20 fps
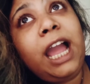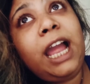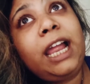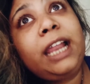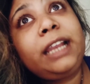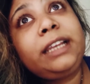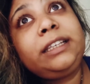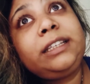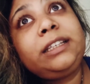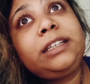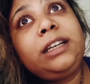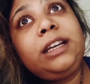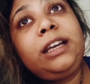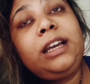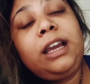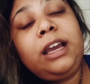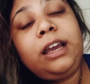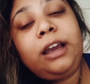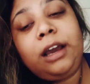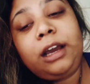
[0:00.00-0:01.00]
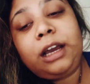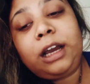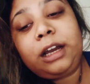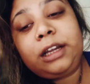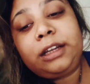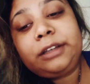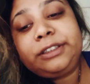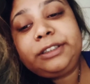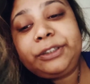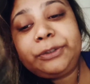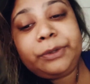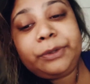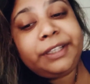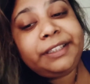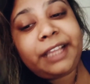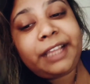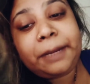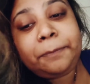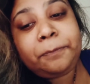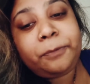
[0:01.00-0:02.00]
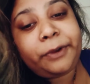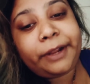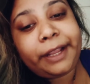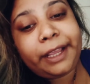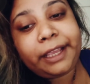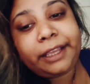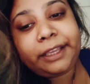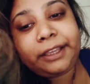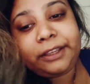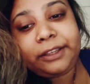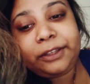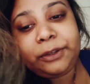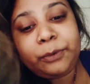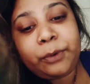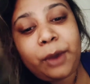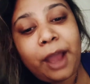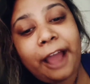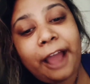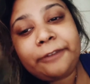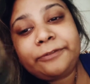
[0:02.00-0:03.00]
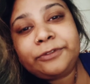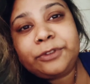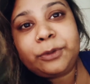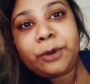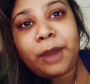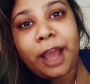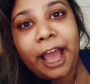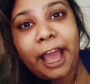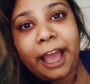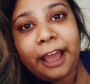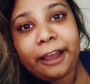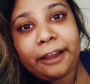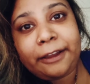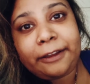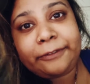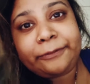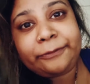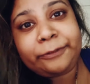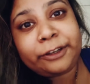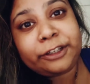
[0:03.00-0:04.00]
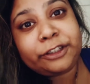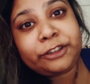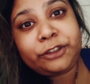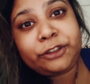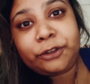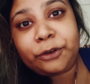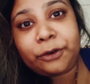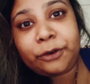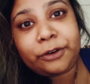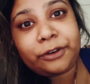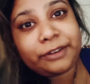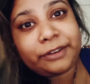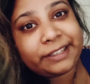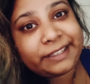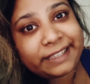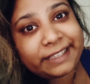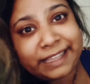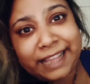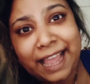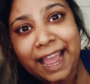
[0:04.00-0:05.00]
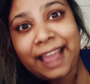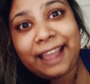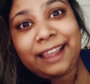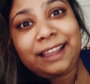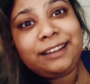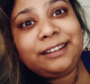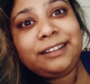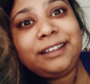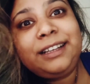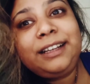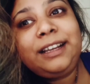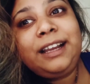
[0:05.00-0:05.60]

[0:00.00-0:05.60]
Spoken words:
And during that break, you have to finish your snack.